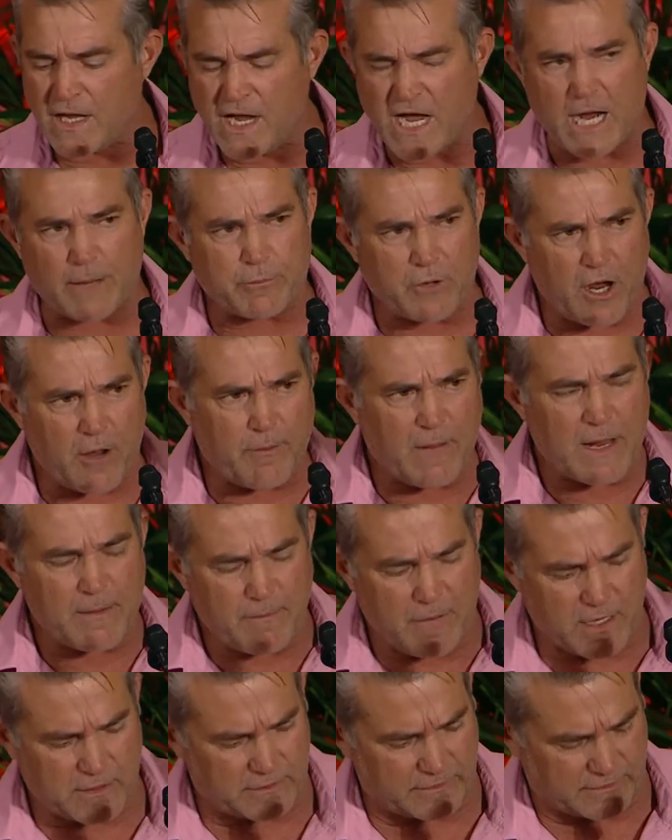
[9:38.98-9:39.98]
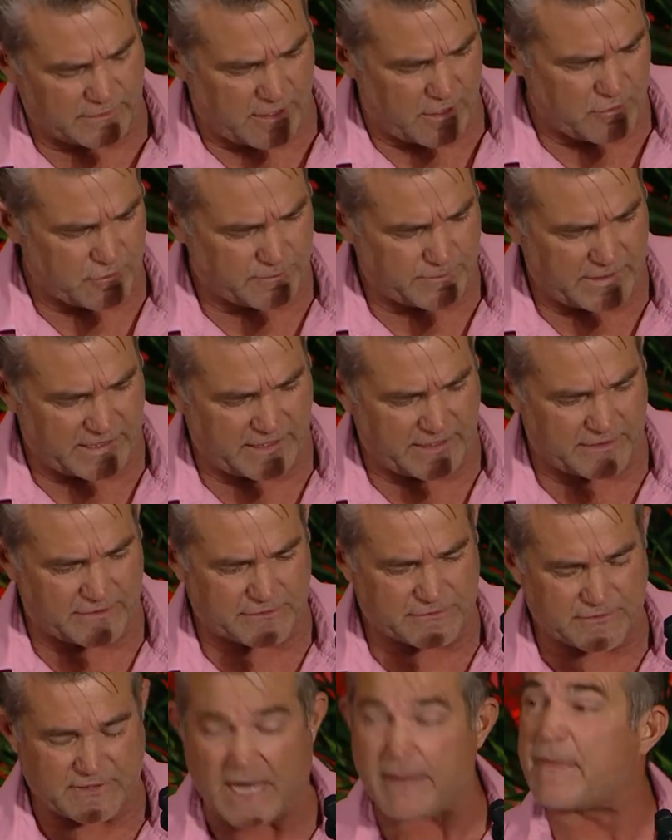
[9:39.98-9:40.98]
I brought my bunker coat
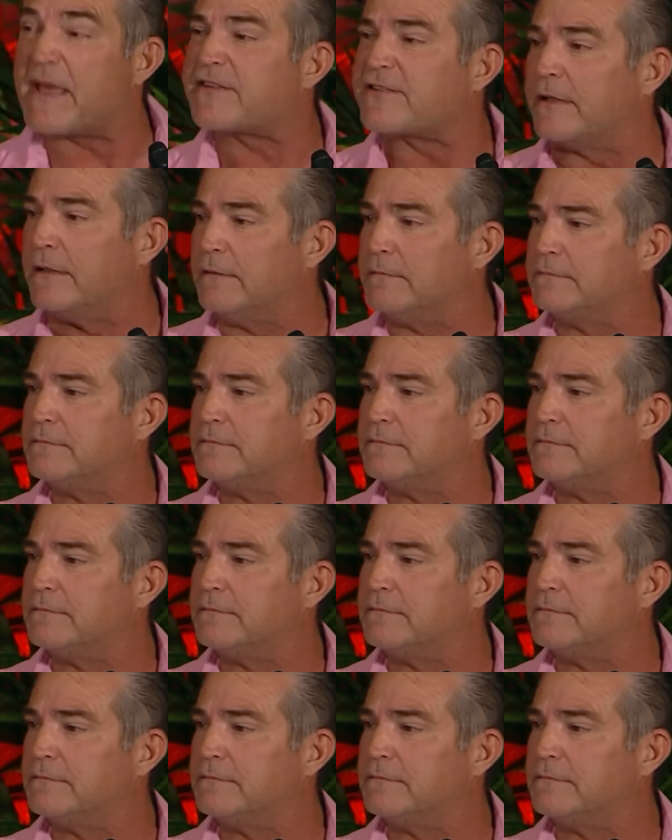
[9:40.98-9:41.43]
because I miss it,